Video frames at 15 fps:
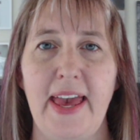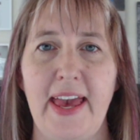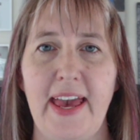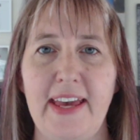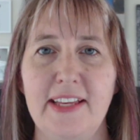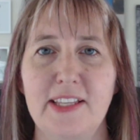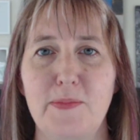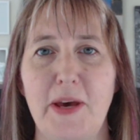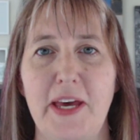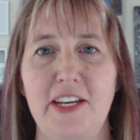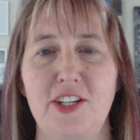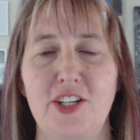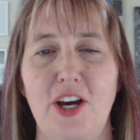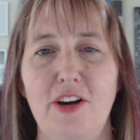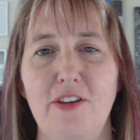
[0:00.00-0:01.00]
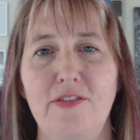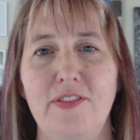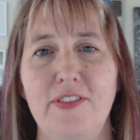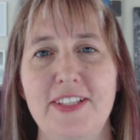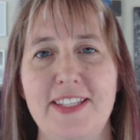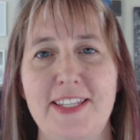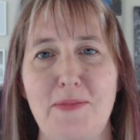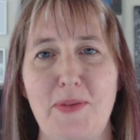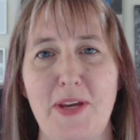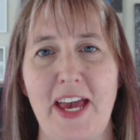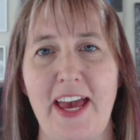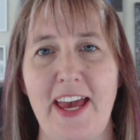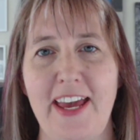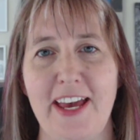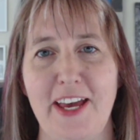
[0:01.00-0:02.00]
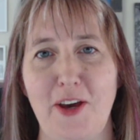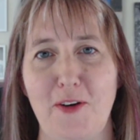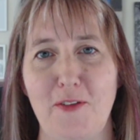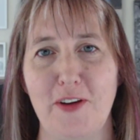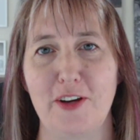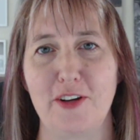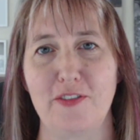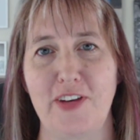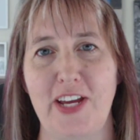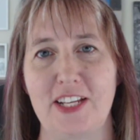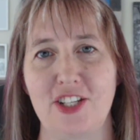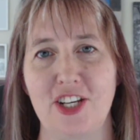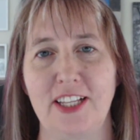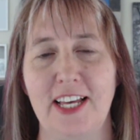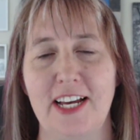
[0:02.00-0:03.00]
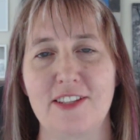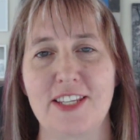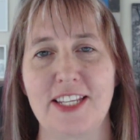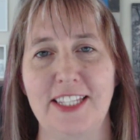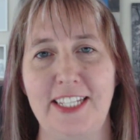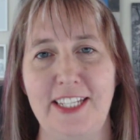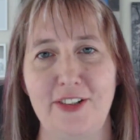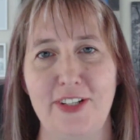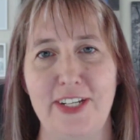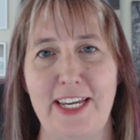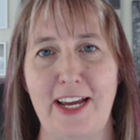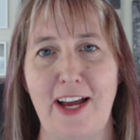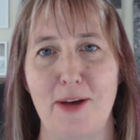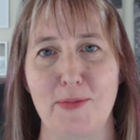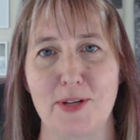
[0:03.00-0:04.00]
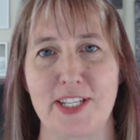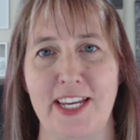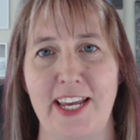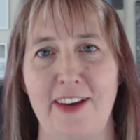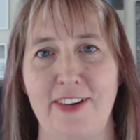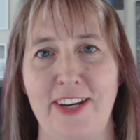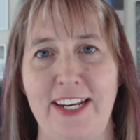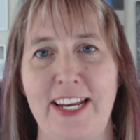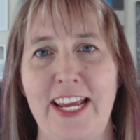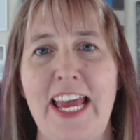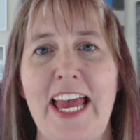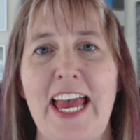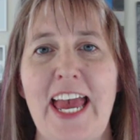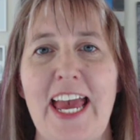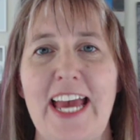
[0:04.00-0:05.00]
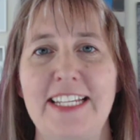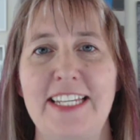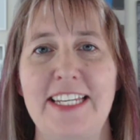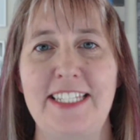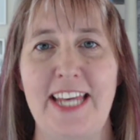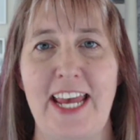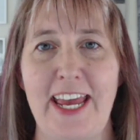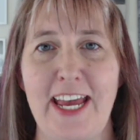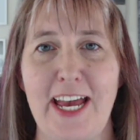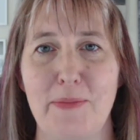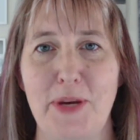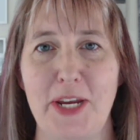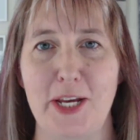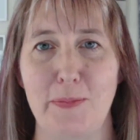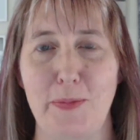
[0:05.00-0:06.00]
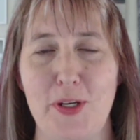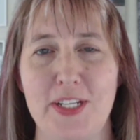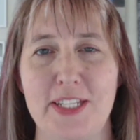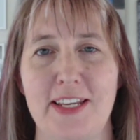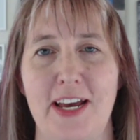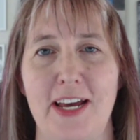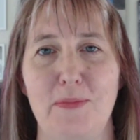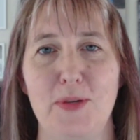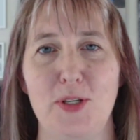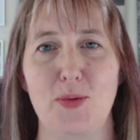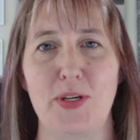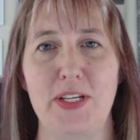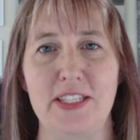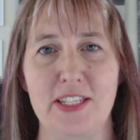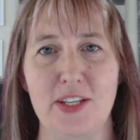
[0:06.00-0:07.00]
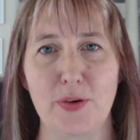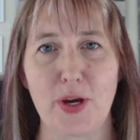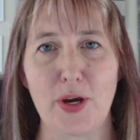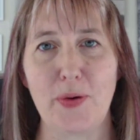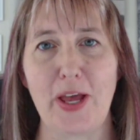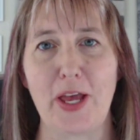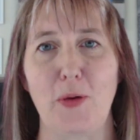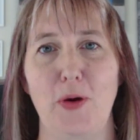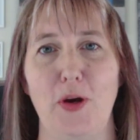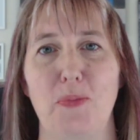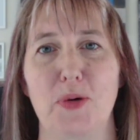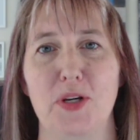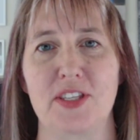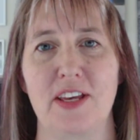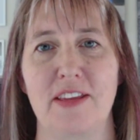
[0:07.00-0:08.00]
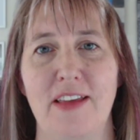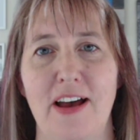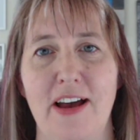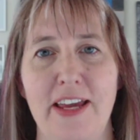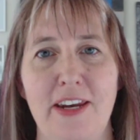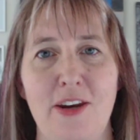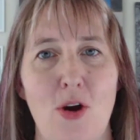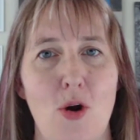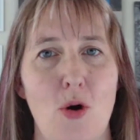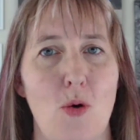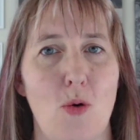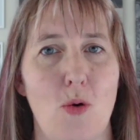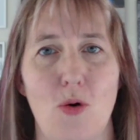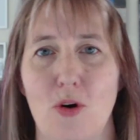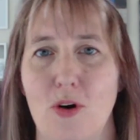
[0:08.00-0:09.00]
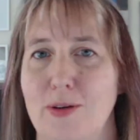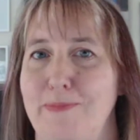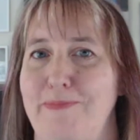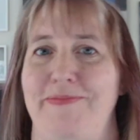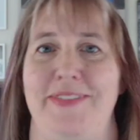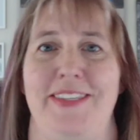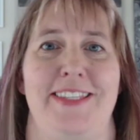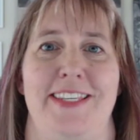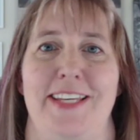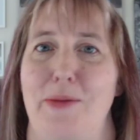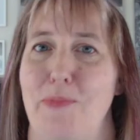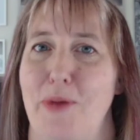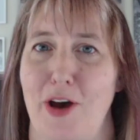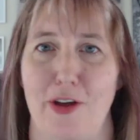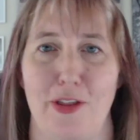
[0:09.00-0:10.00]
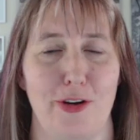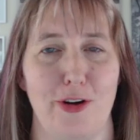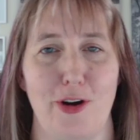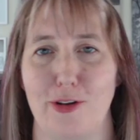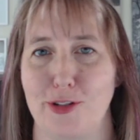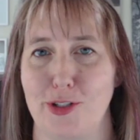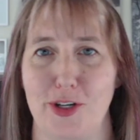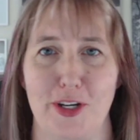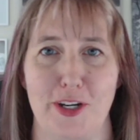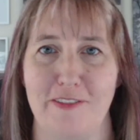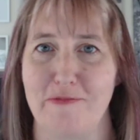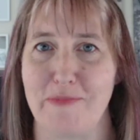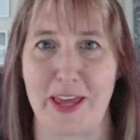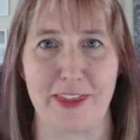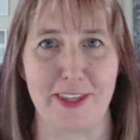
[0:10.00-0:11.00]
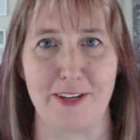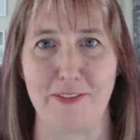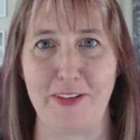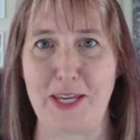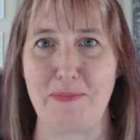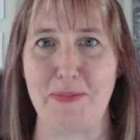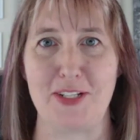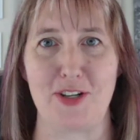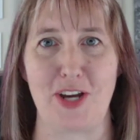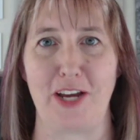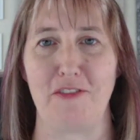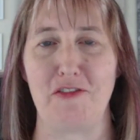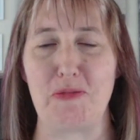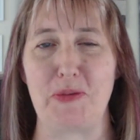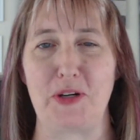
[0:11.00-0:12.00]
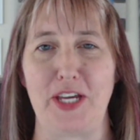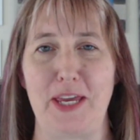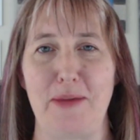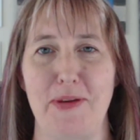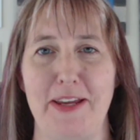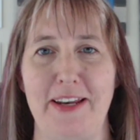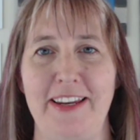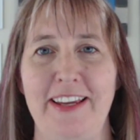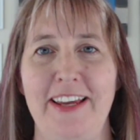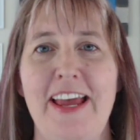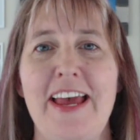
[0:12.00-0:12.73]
Hey, it's Patti Scharf, CPA and co-founder of Catching Clouds, a leader in e-commerce accounting. And today I'm going to help you decide between Xero and QuickBooks Online or some other alternative method of keeping track of your bookkeeping.